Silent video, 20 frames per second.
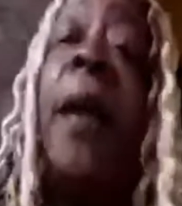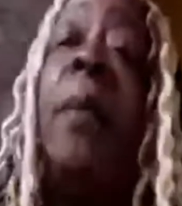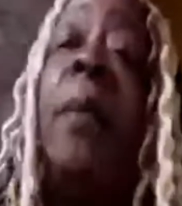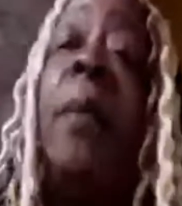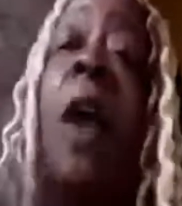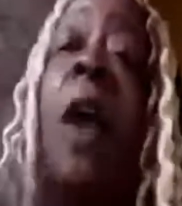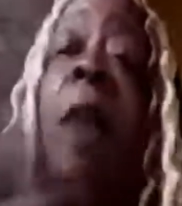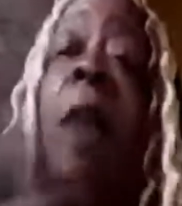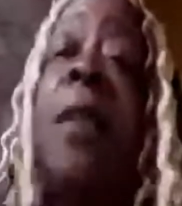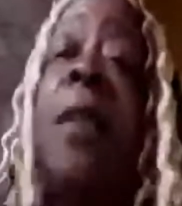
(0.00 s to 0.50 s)

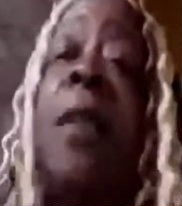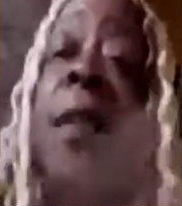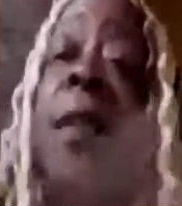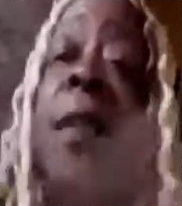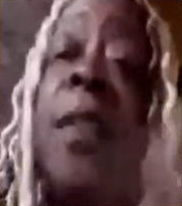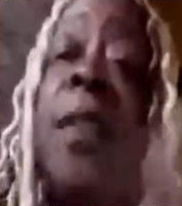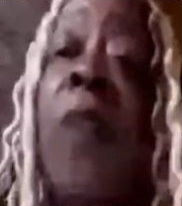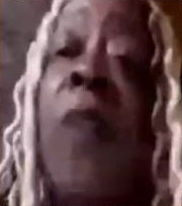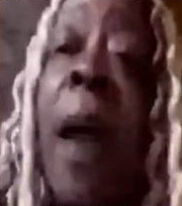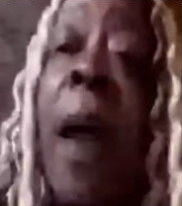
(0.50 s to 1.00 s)
current
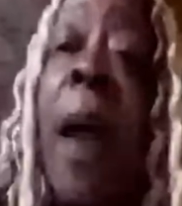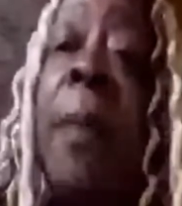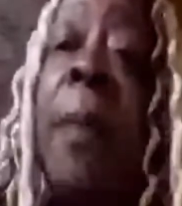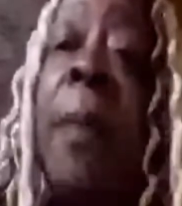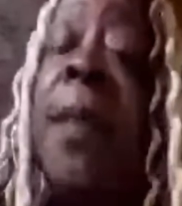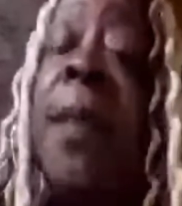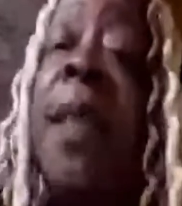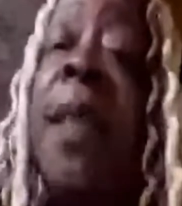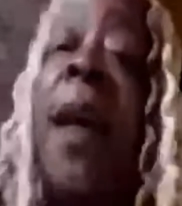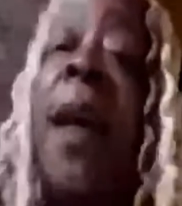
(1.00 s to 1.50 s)

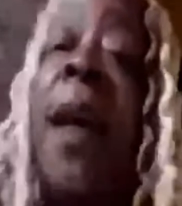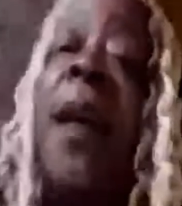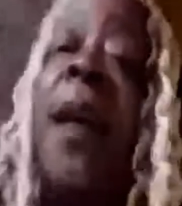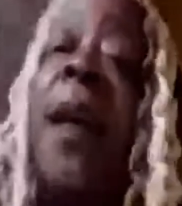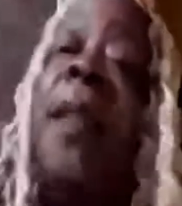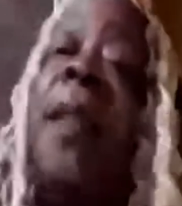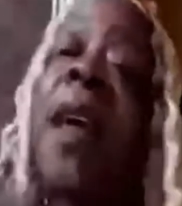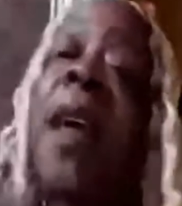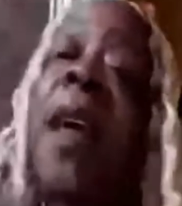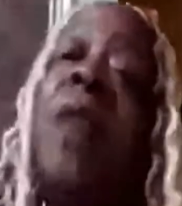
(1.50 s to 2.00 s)
subscribers.
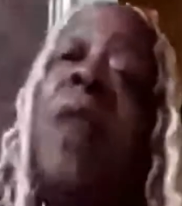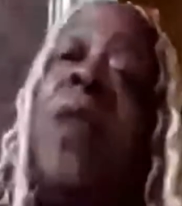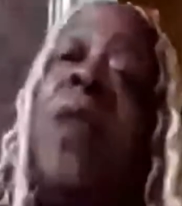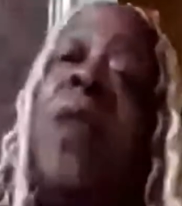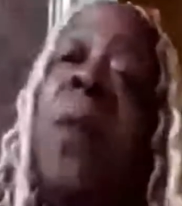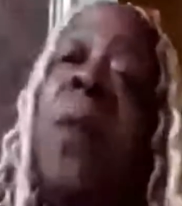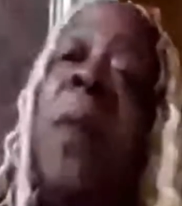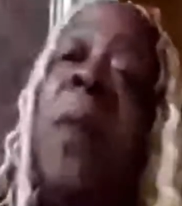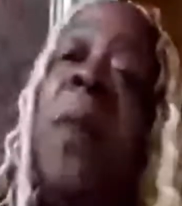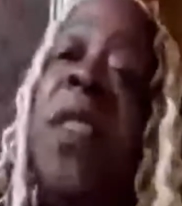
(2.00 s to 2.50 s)
Thank you
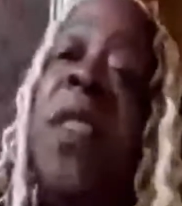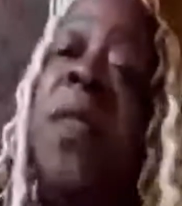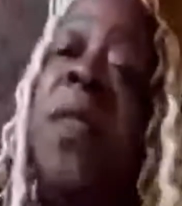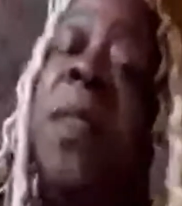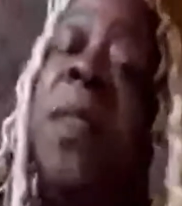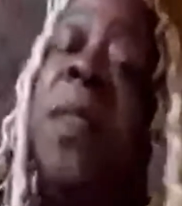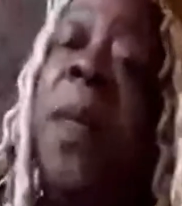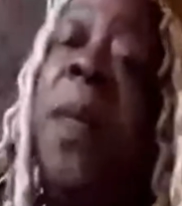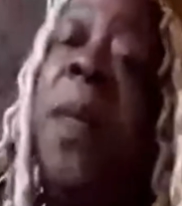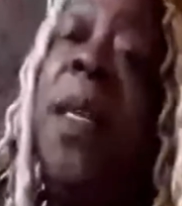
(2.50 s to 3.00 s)
so much for
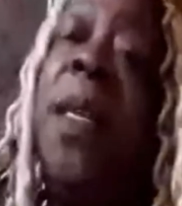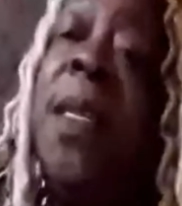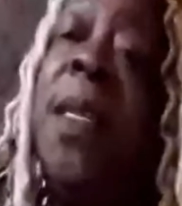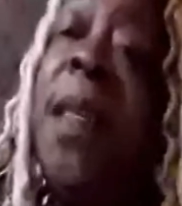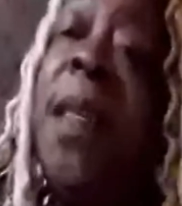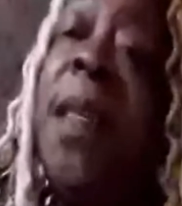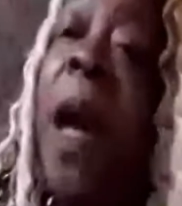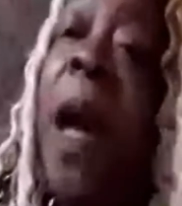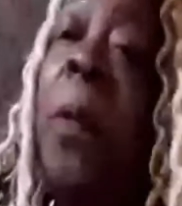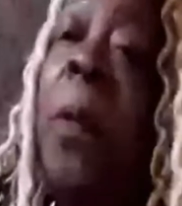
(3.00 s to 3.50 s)
spending
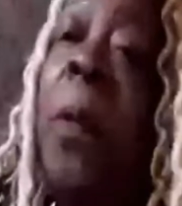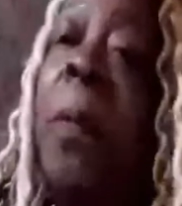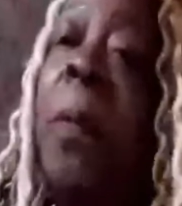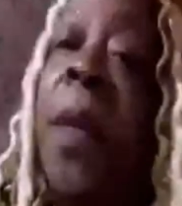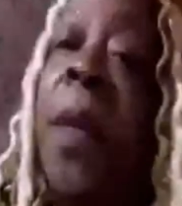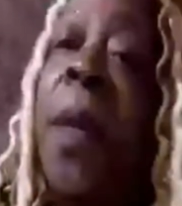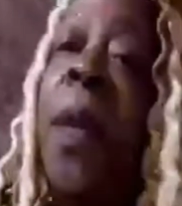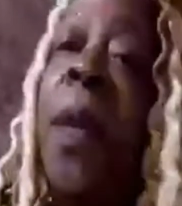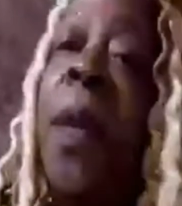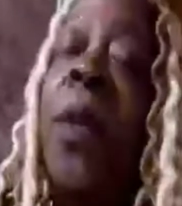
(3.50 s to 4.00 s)
time with
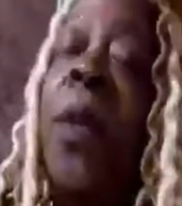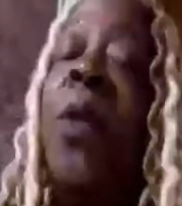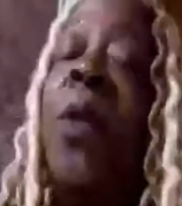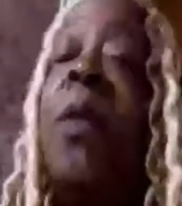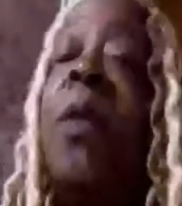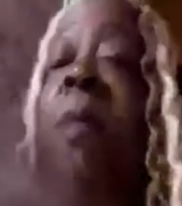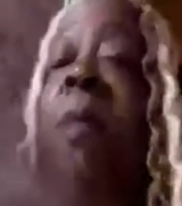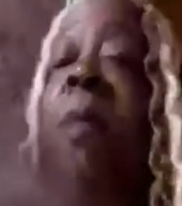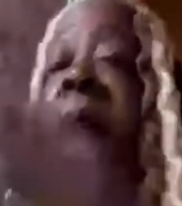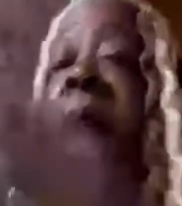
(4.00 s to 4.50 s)
me when you
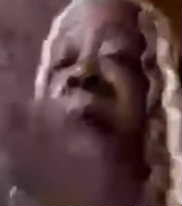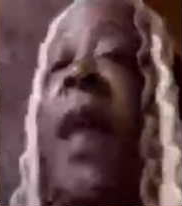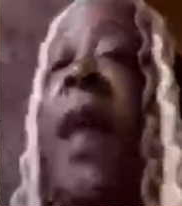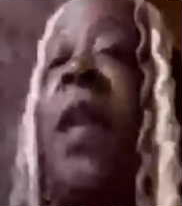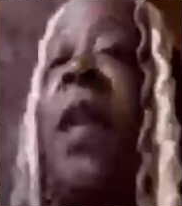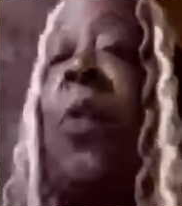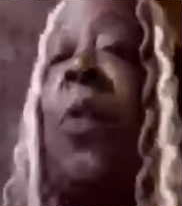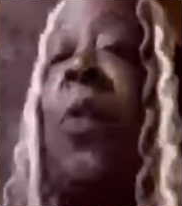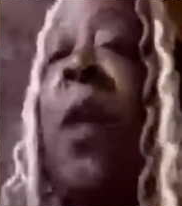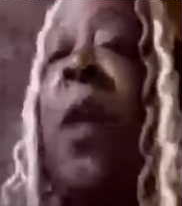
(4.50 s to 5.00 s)
could be
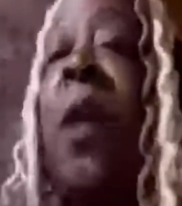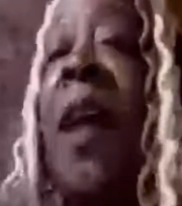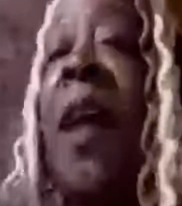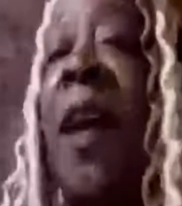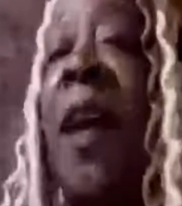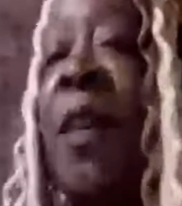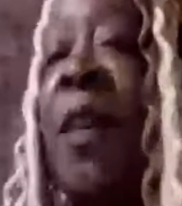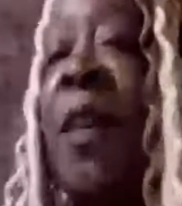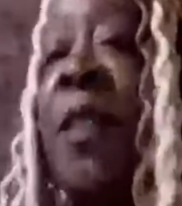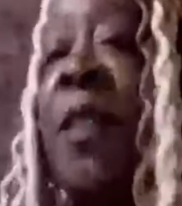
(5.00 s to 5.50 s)
anywhere
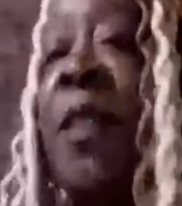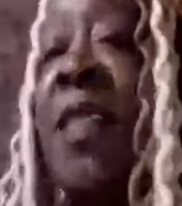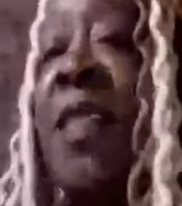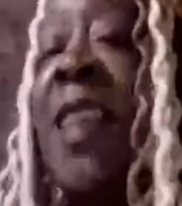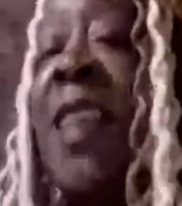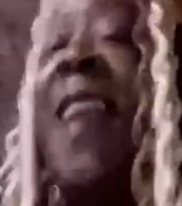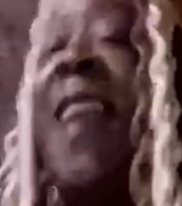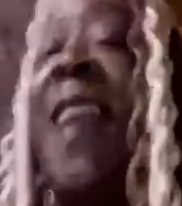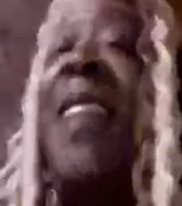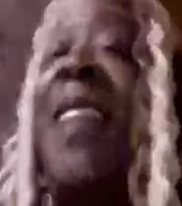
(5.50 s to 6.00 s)

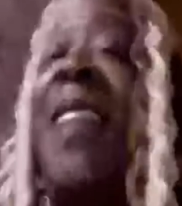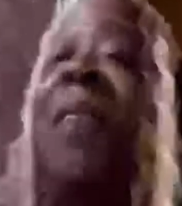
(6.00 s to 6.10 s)
else. The